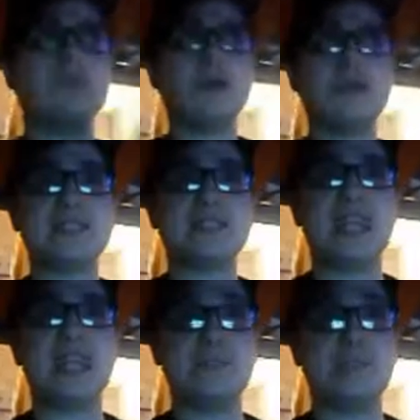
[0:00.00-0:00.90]
somewhere
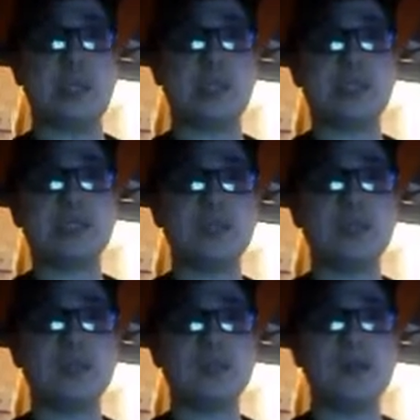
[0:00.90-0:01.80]
safe because
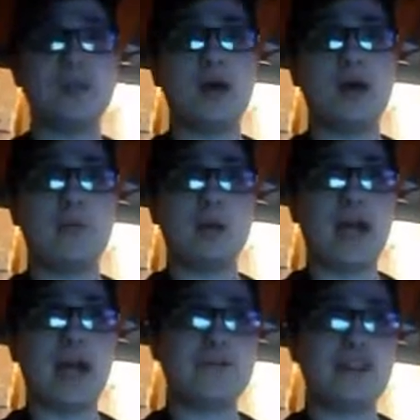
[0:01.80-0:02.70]
you do not
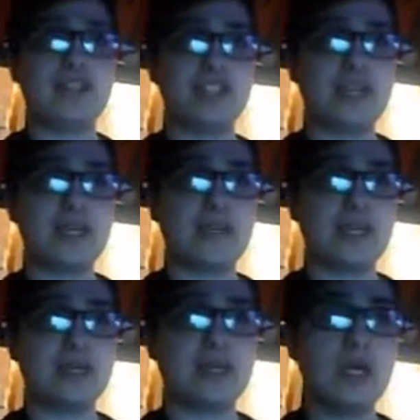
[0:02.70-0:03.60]
want to have a
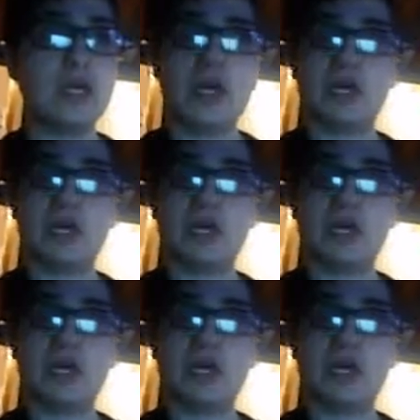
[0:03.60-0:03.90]
generator.